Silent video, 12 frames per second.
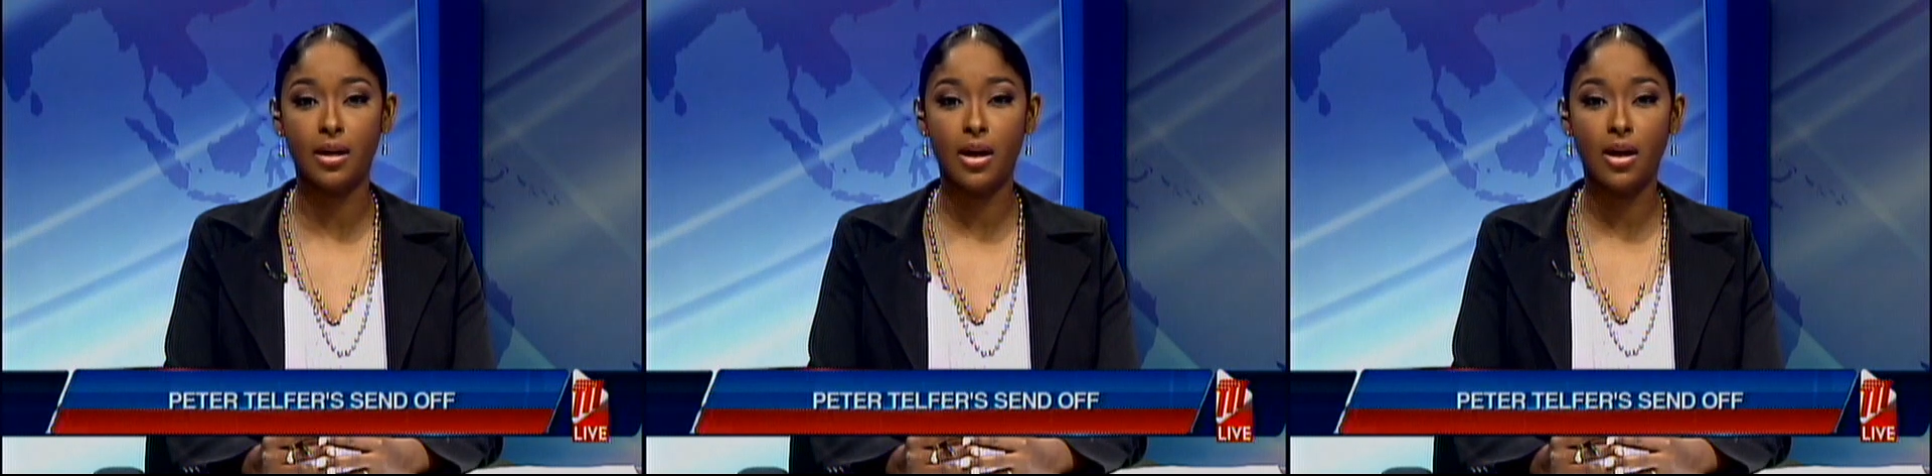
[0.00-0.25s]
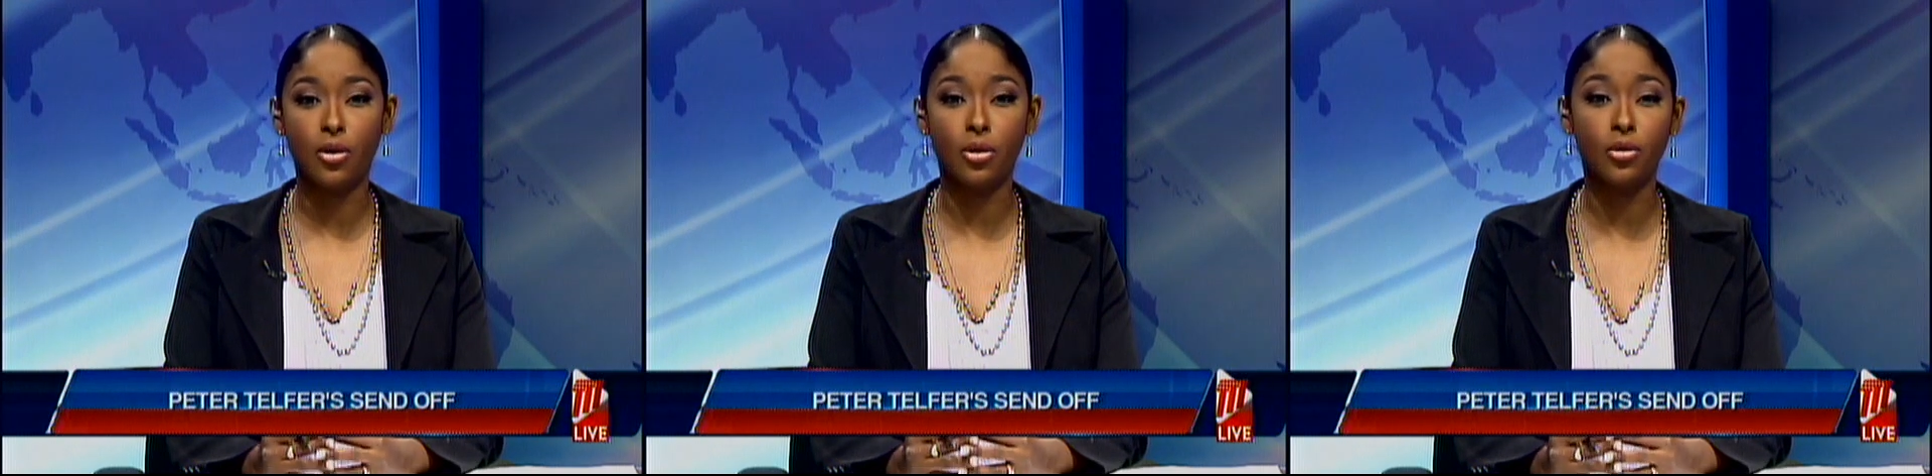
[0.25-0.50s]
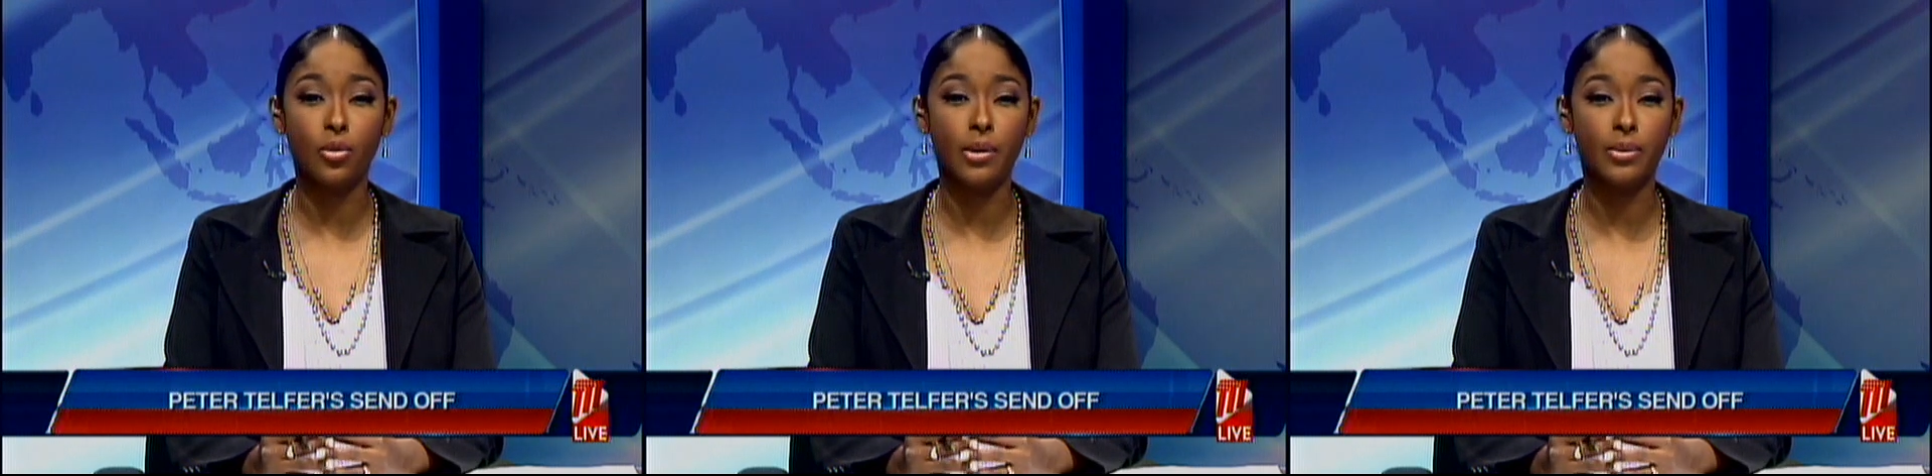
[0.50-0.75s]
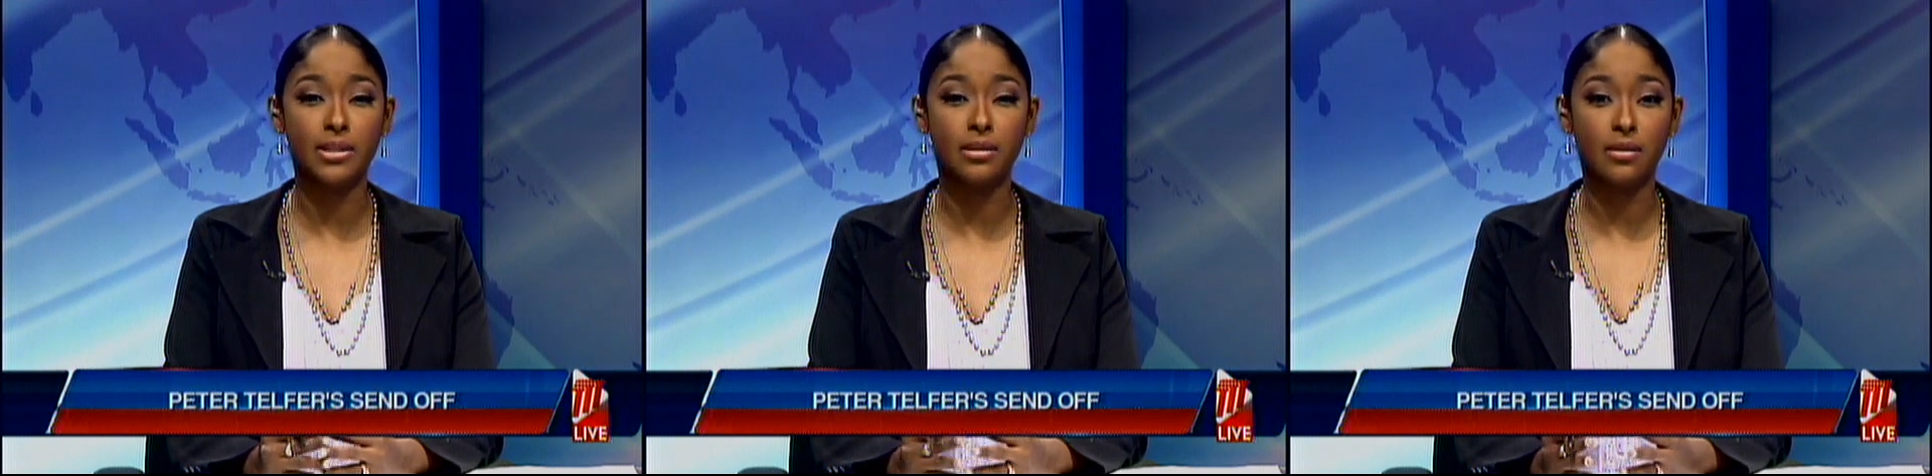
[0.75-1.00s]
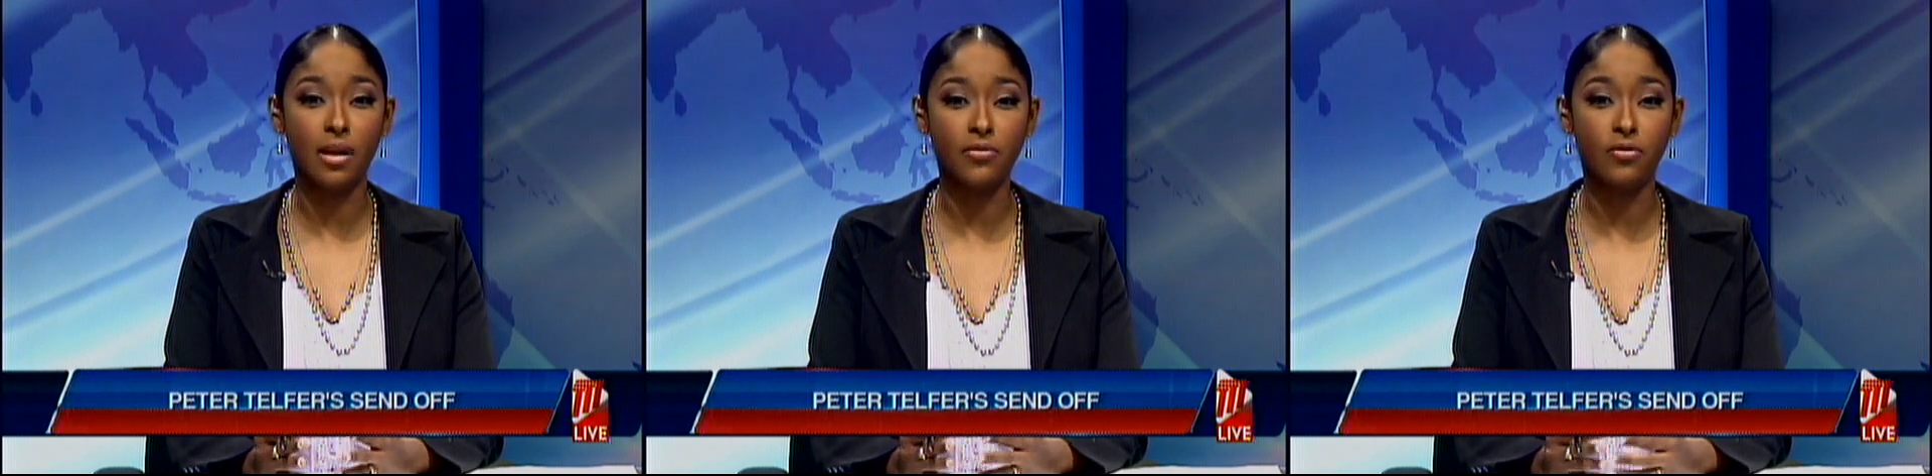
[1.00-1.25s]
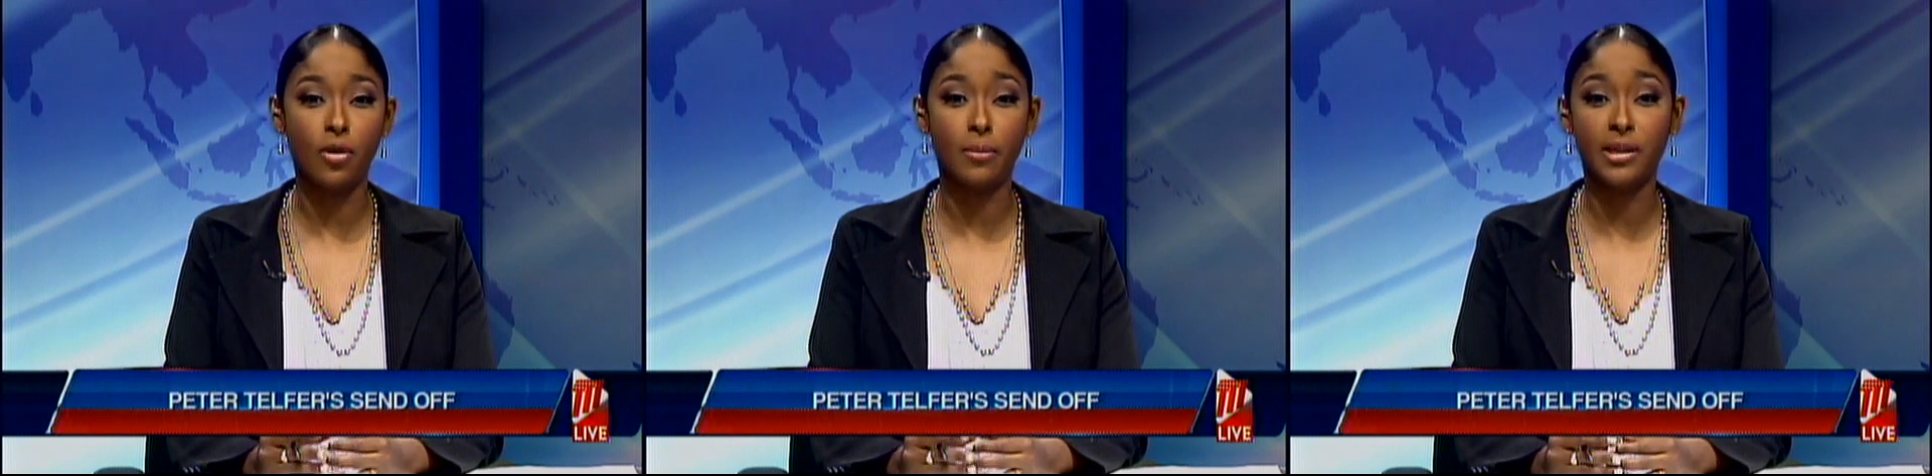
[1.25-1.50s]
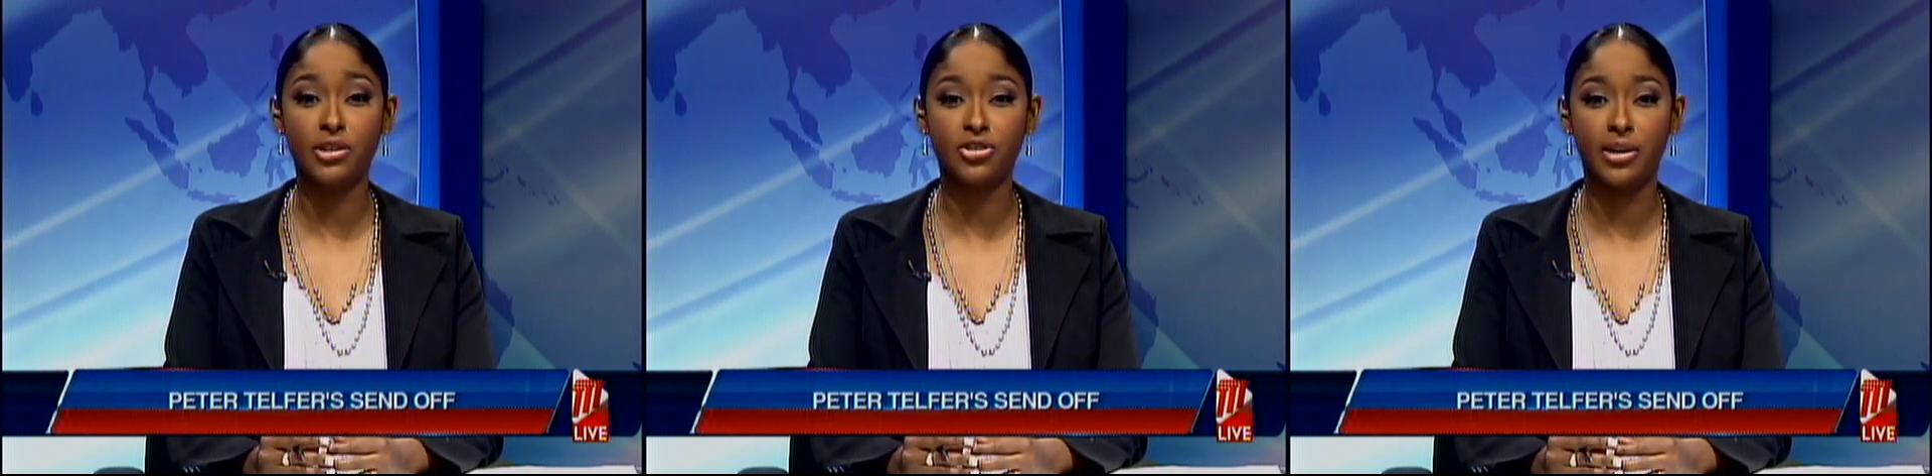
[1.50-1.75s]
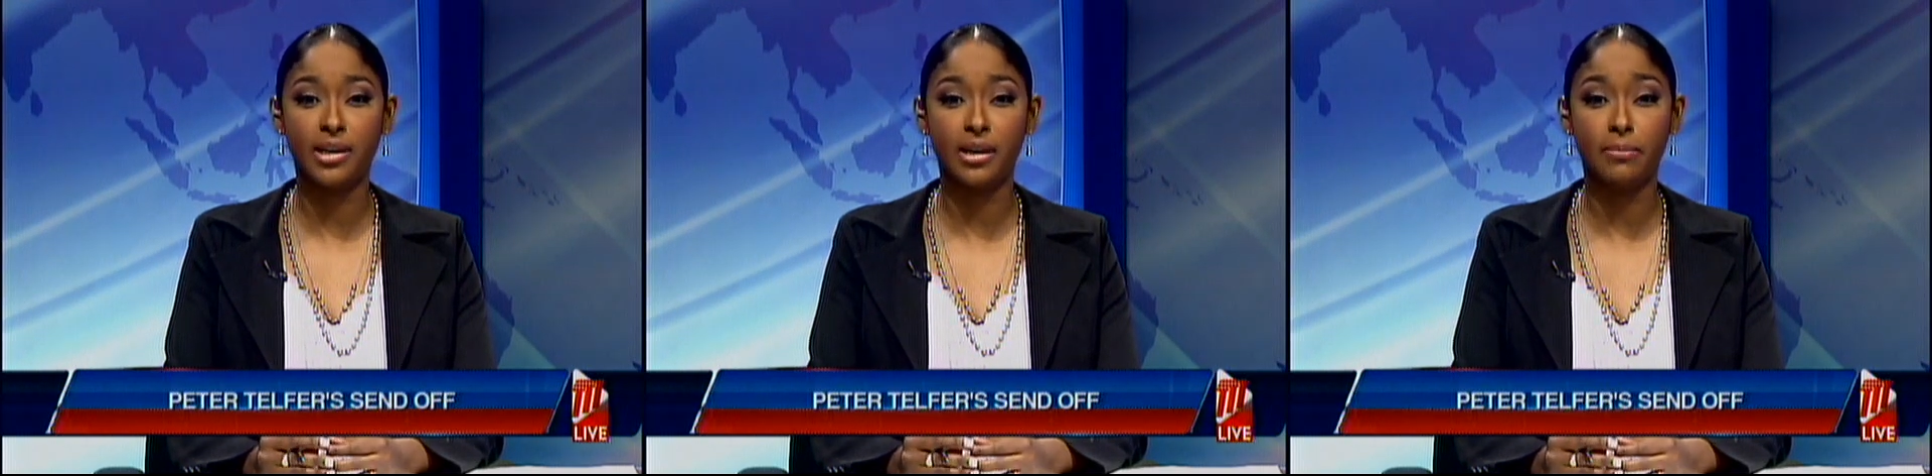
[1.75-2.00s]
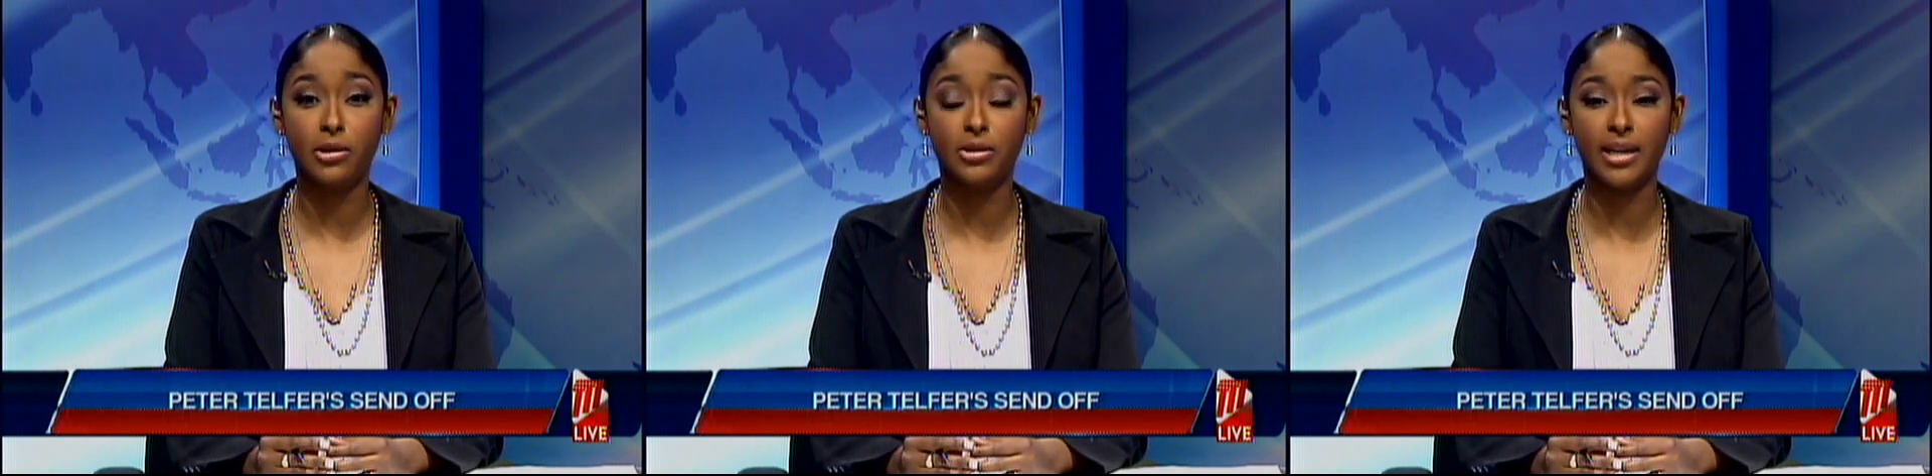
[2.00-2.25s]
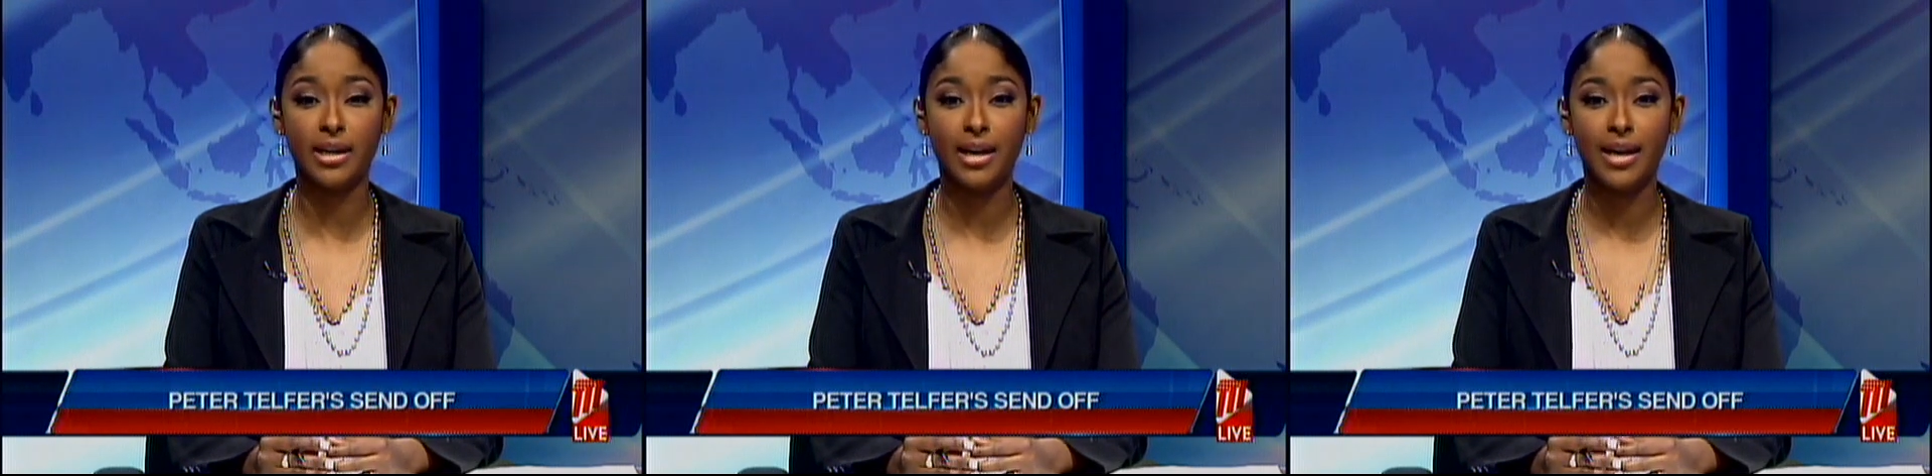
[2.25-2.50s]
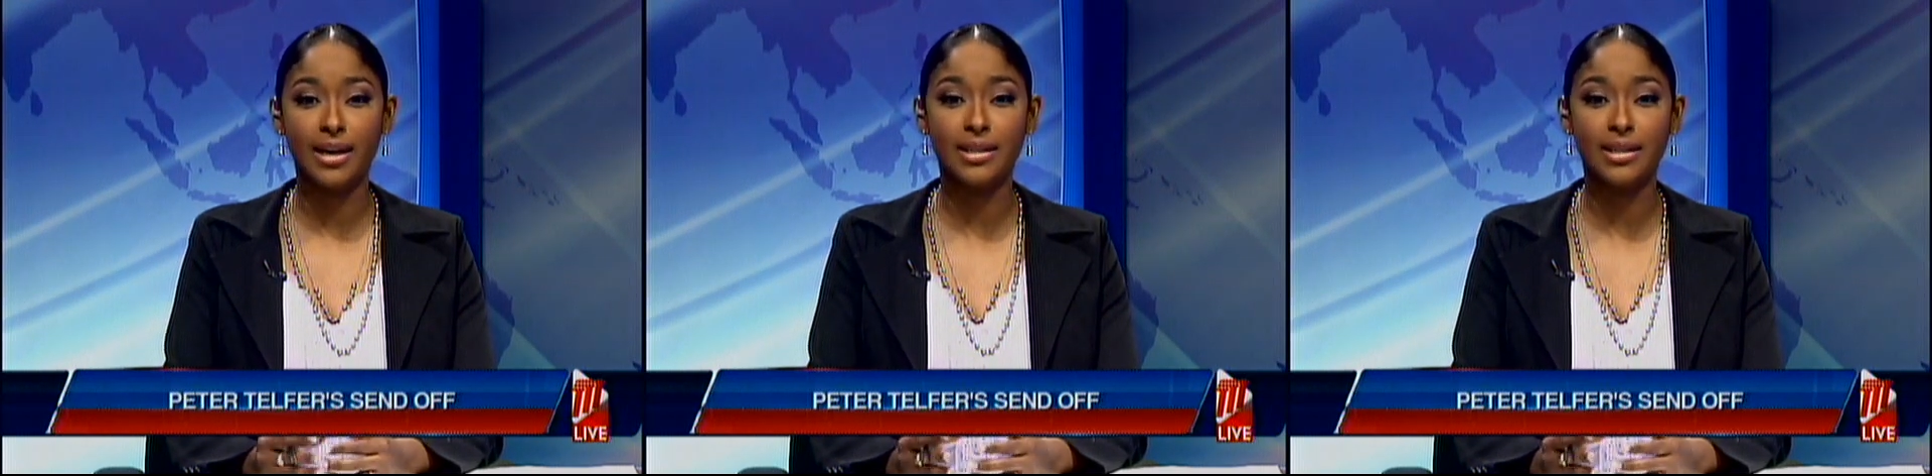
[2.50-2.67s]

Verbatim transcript: Although he was not formally trained in music,